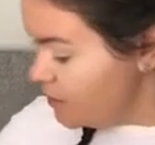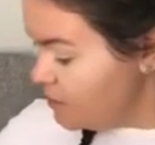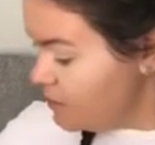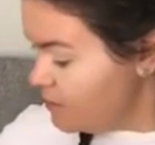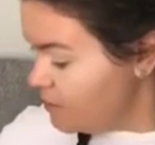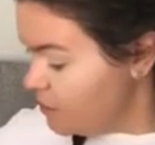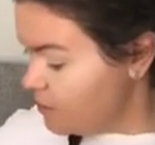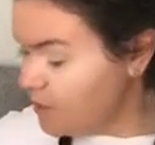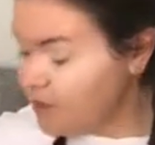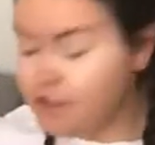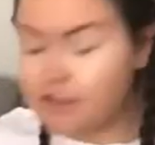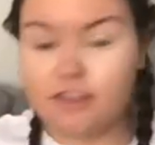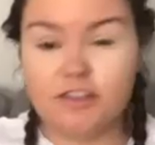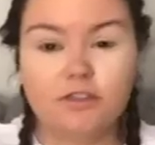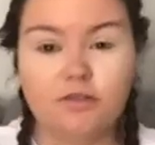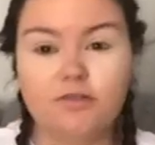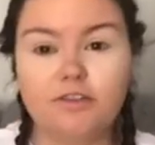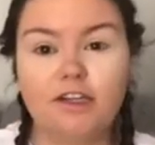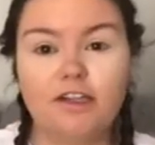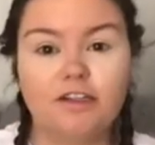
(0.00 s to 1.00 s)
Once it's
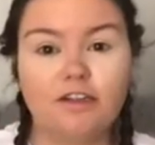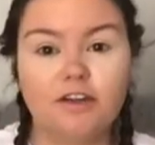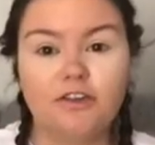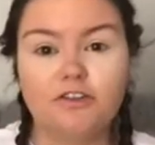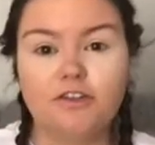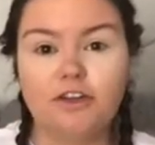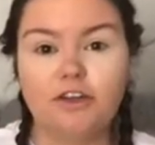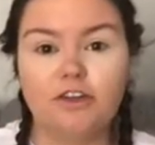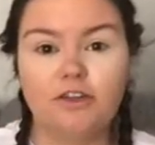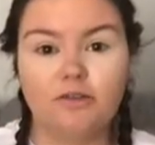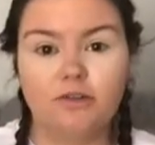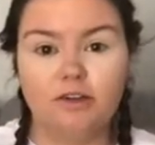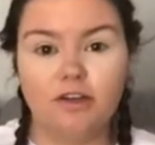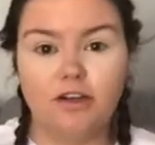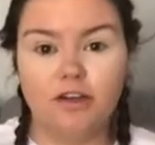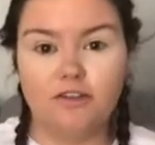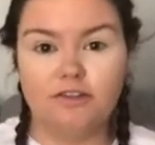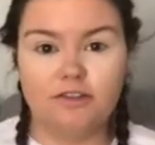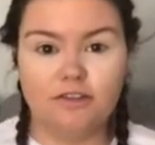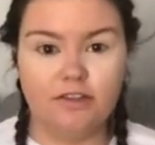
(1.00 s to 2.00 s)
all done, I'll show you a
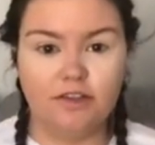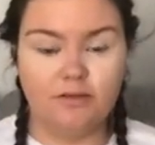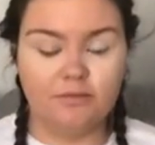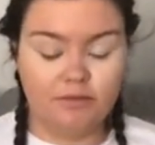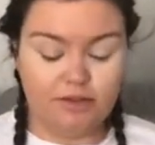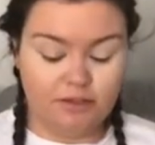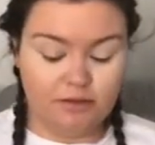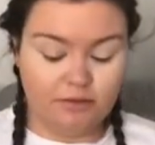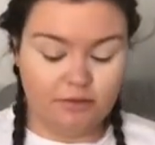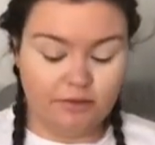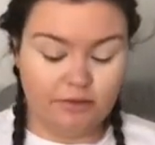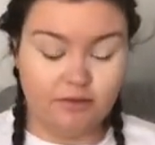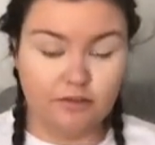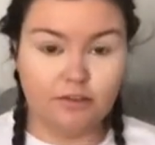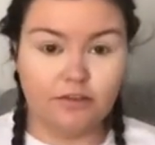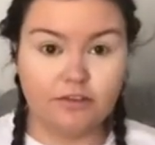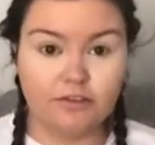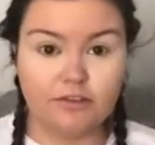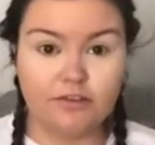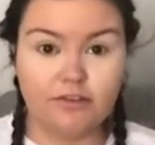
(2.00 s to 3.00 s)
close-up and I won't
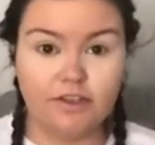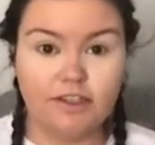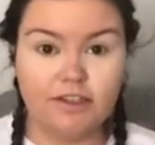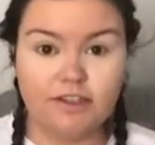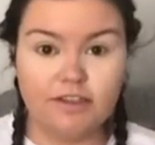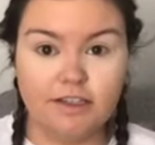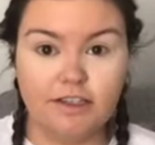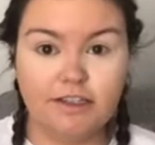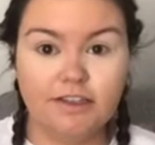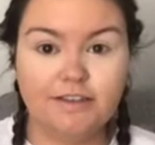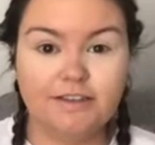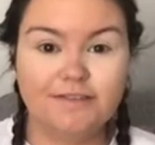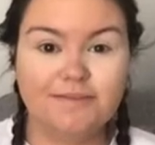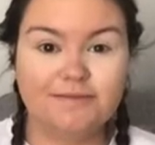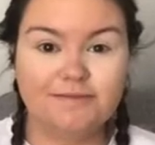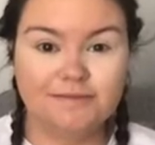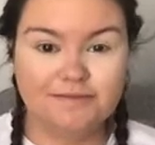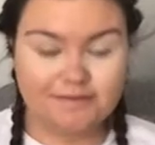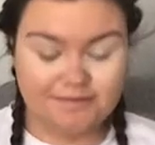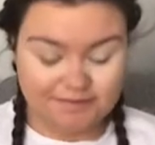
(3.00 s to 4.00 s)
look so crazy.
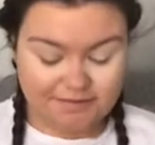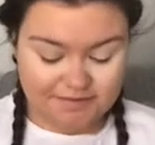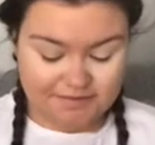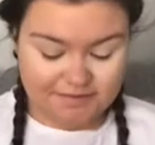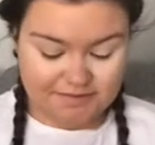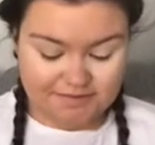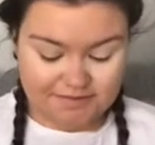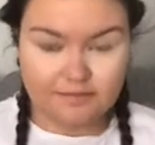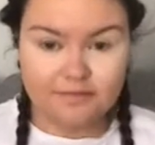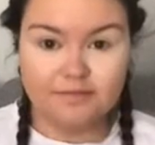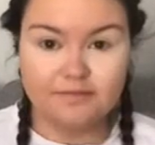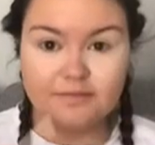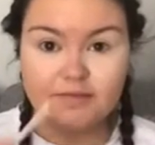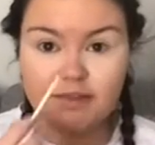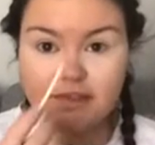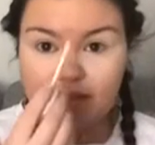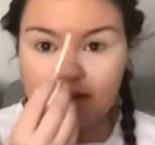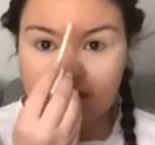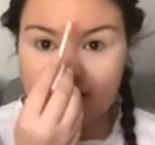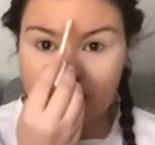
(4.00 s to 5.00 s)

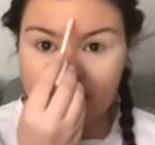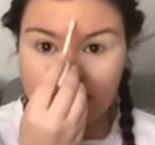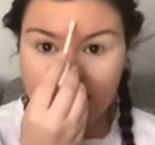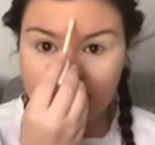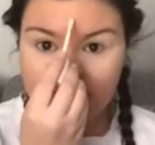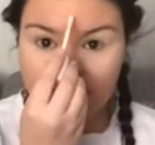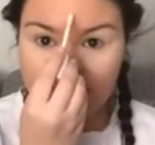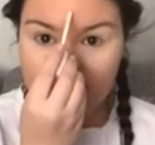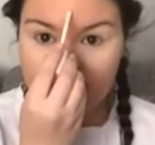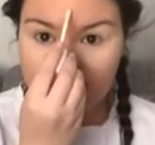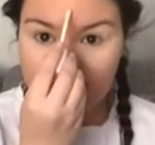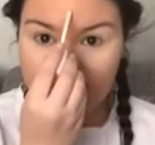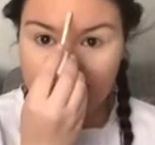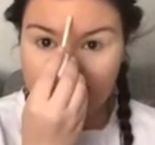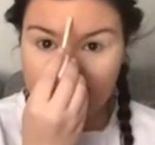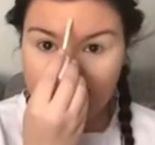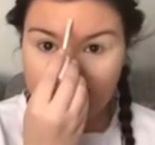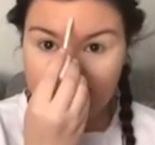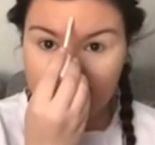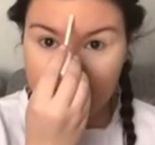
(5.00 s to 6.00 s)
Just going to put
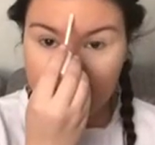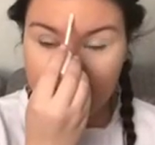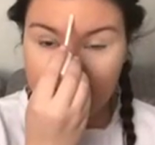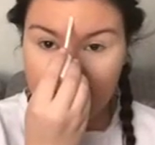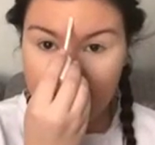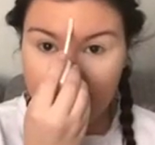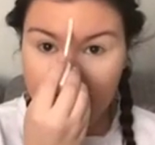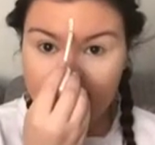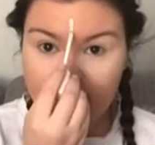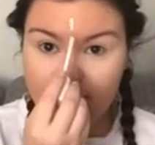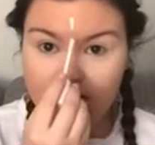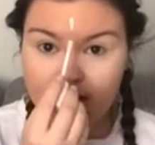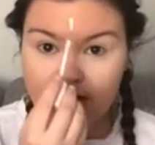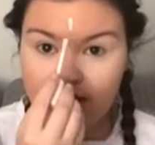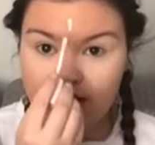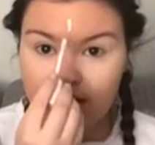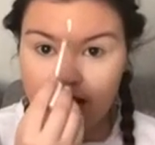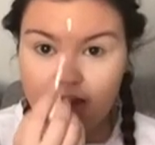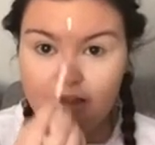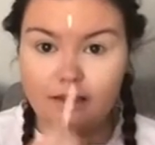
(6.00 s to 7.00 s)
a tiny bit
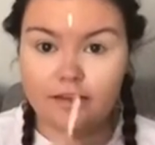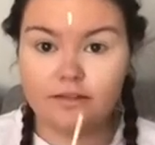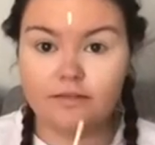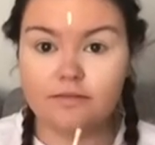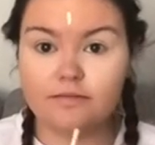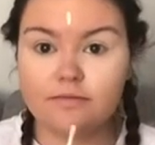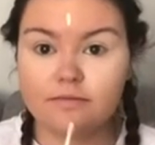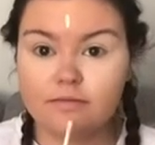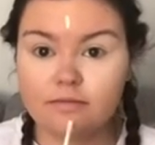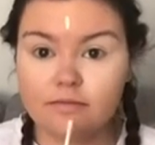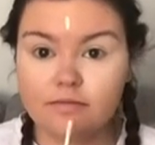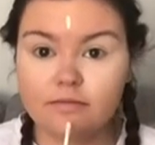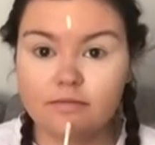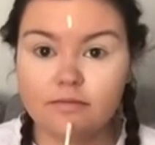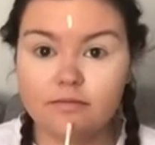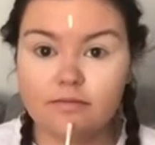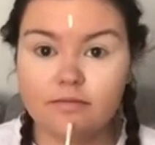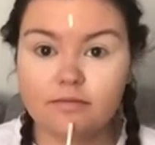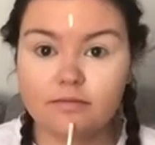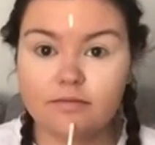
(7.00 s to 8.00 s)
there,
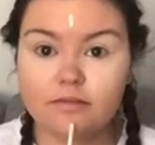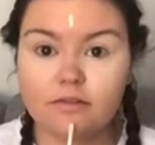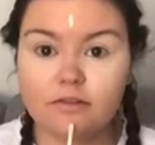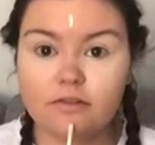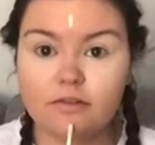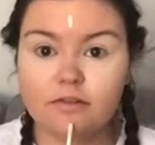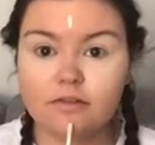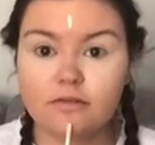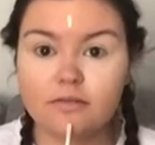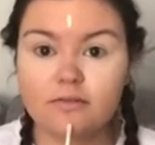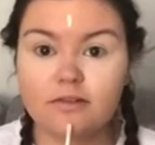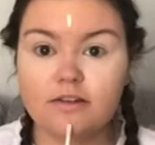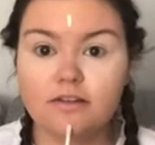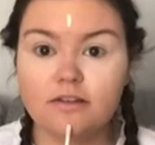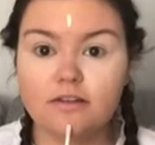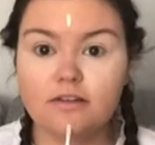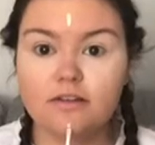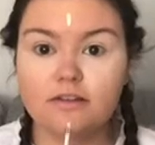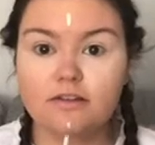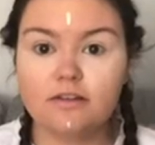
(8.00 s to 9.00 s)
a tiny
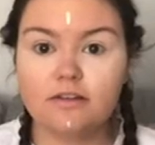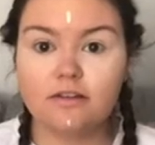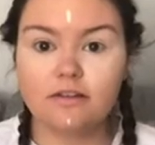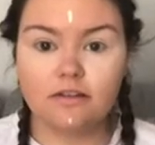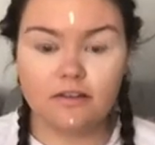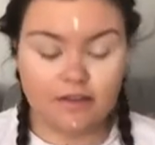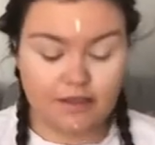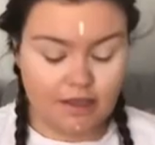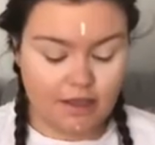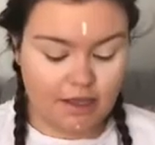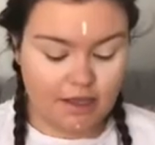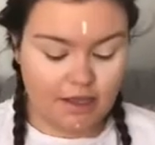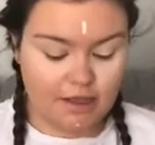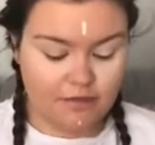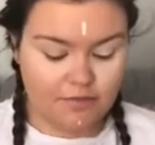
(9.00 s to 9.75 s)
bit there.